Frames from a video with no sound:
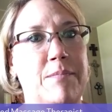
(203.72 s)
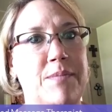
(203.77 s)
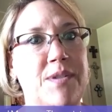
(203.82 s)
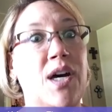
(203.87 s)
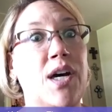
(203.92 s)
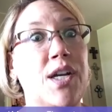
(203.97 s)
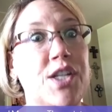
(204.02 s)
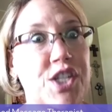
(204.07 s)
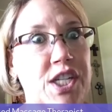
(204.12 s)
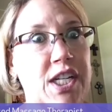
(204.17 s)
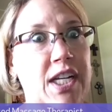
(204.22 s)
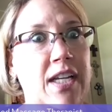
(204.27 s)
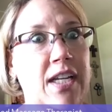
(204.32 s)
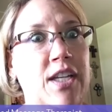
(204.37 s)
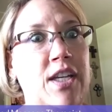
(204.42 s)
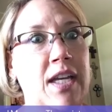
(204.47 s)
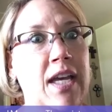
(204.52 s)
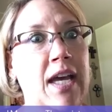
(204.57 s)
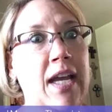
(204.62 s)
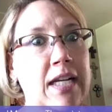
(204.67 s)
touch
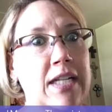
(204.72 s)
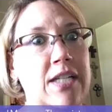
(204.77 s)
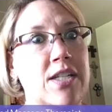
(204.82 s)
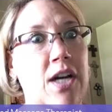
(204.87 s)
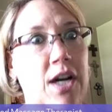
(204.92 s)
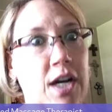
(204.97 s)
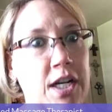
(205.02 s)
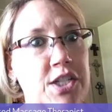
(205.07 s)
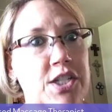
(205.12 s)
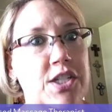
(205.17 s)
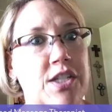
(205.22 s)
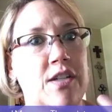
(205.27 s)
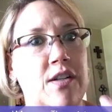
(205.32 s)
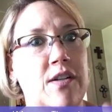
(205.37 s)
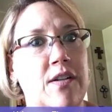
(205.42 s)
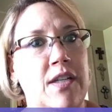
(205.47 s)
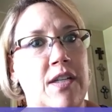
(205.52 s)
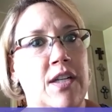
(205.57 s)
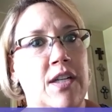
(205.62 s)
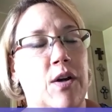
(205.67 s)
it, getting touched,
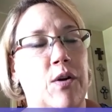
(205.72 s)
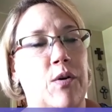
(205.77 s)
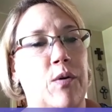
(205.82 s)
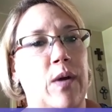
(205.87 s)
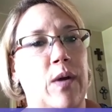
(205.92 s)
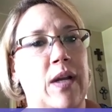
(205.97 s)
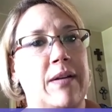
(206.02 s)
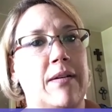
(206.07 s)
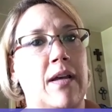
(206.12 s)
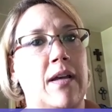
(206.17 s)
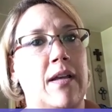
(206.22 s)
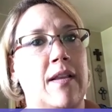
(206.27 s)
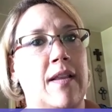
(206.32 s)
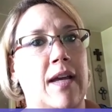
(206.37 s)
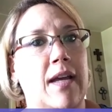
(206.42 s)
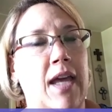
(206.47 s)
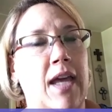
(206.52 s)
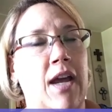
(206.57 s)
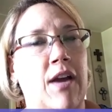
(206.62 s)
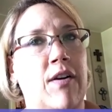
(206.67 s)
and
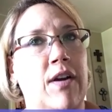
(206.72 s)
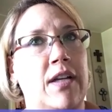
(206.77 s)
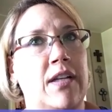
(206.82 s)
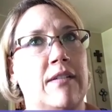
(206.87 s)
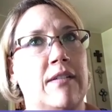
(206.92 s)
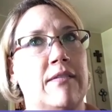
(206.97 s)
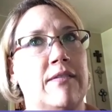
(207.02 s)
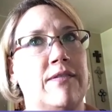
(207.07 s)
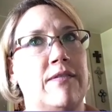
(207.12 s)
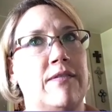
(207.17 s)
that caring